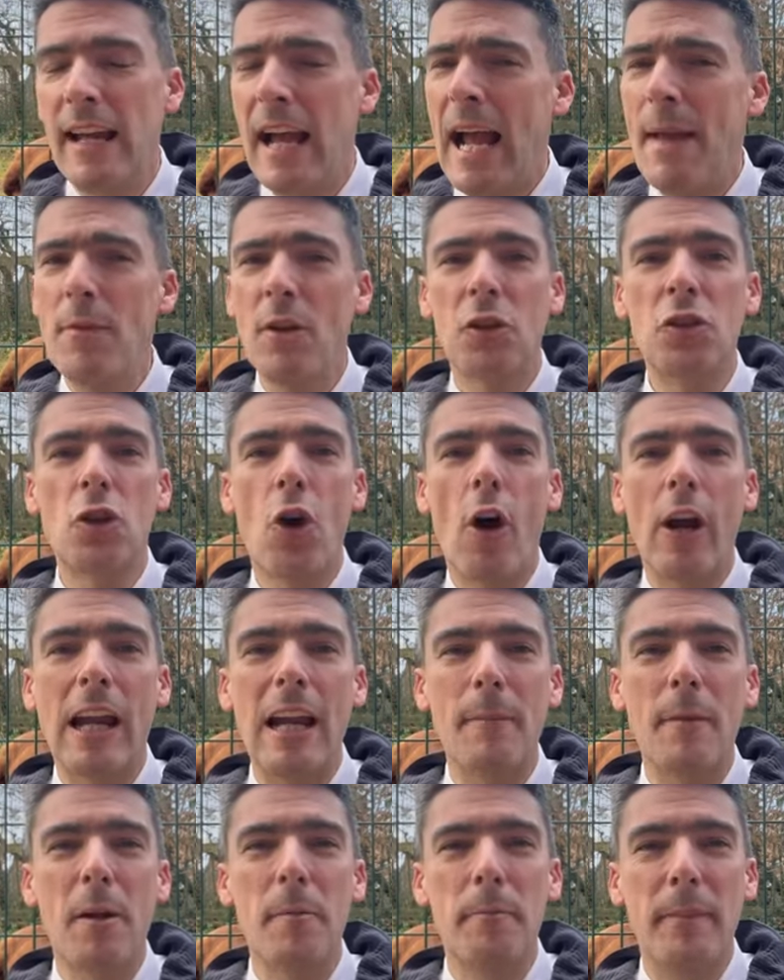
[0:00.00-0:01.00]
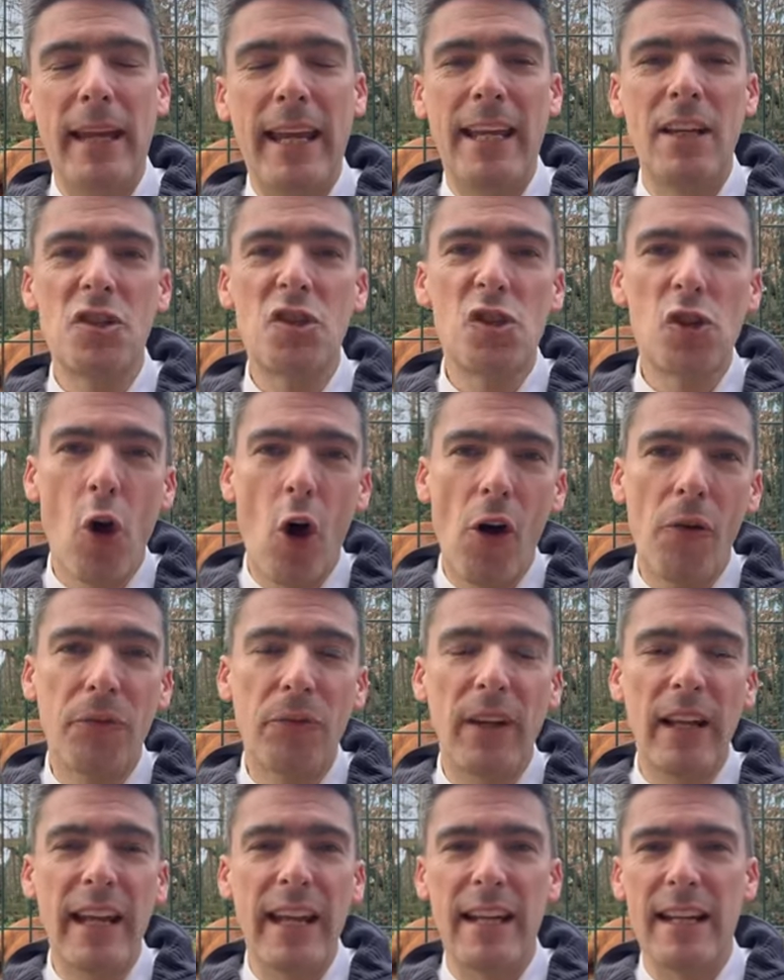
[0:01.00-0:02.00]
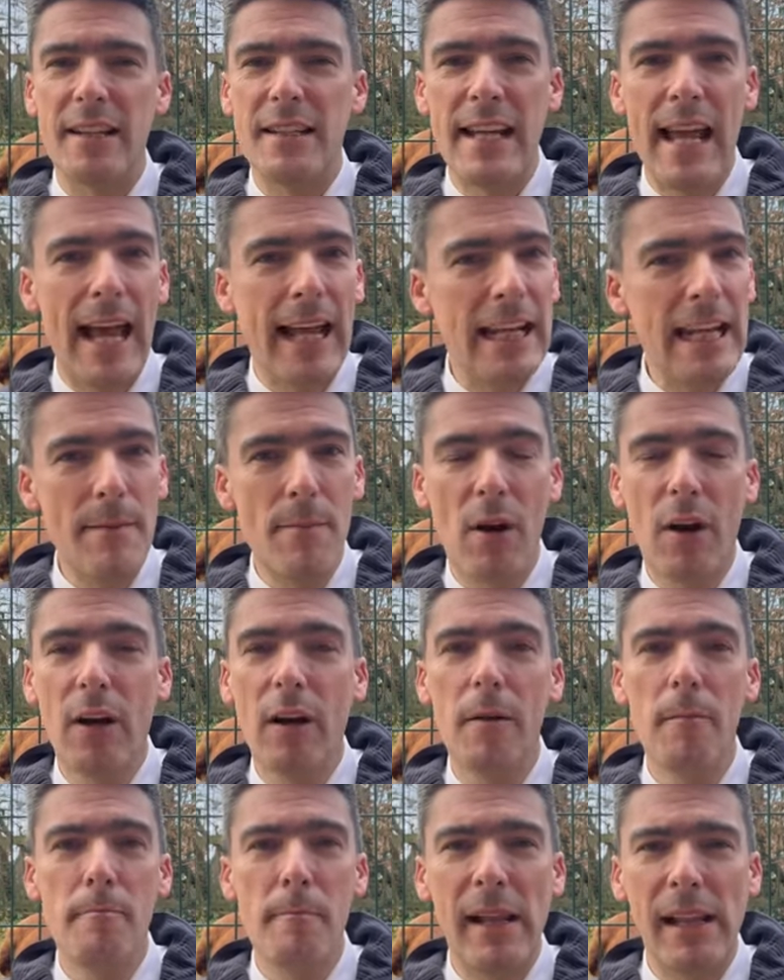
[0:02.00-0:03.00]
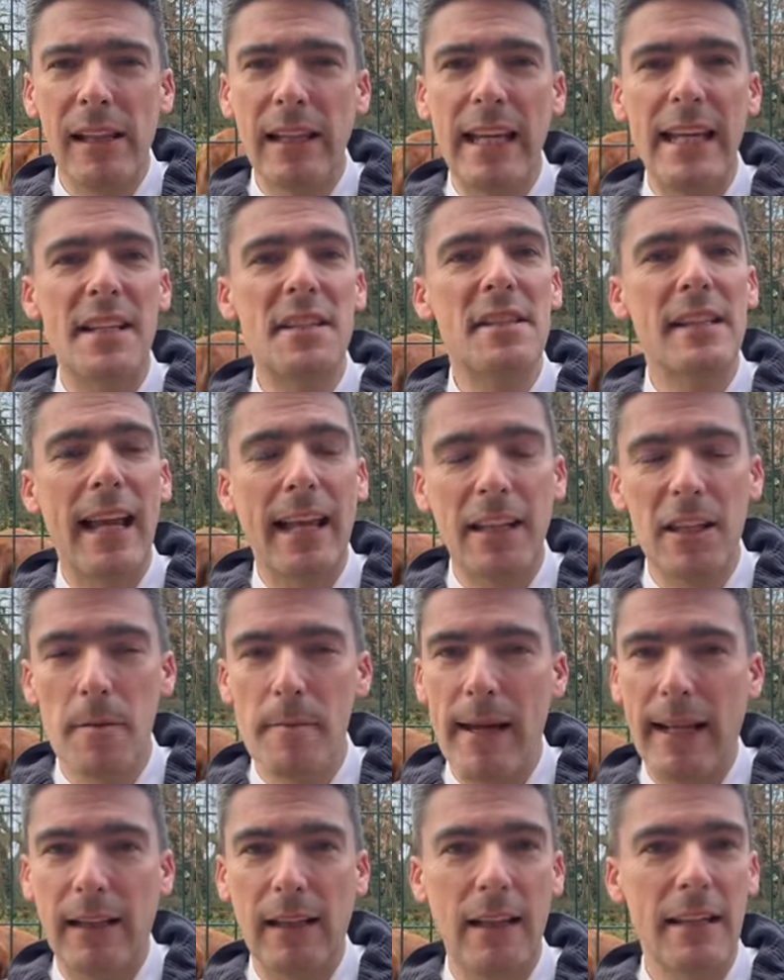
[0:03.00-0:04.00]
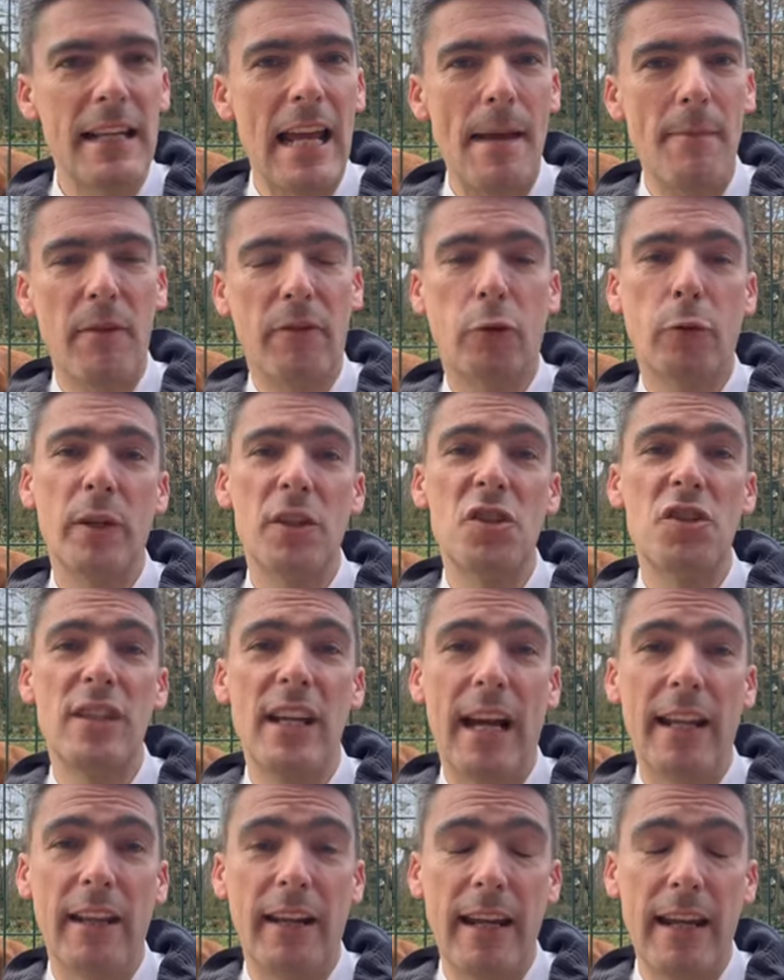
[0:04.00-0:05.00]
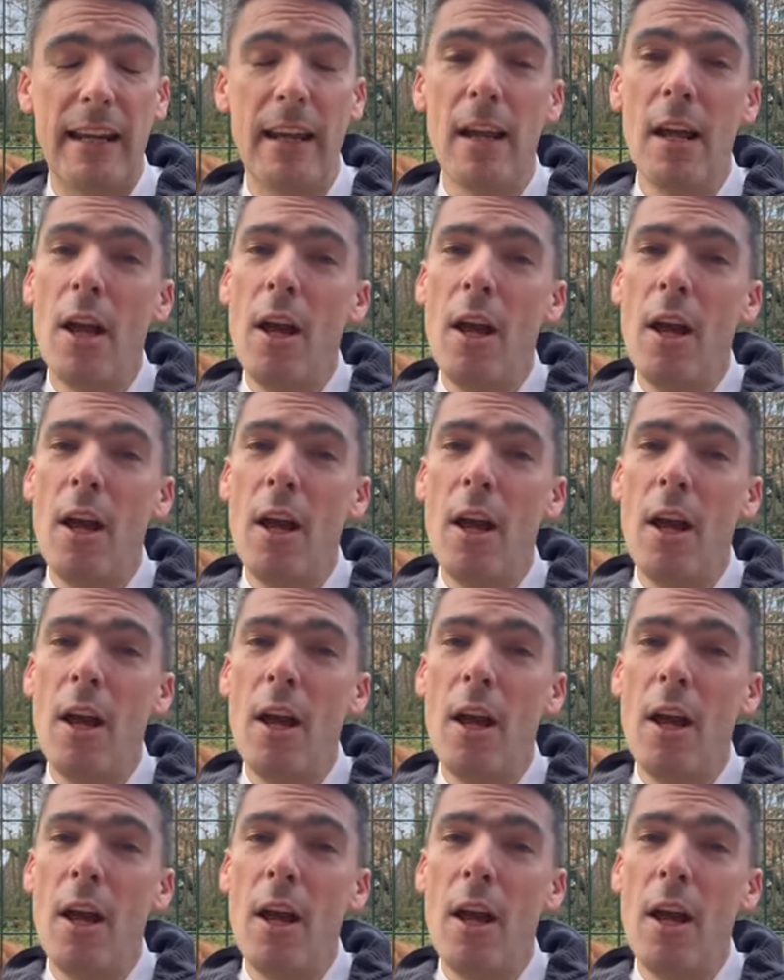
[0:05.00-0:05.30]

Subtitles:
I'm not talking about being softly and a teddy bear, milky, sentimental type of Christianity,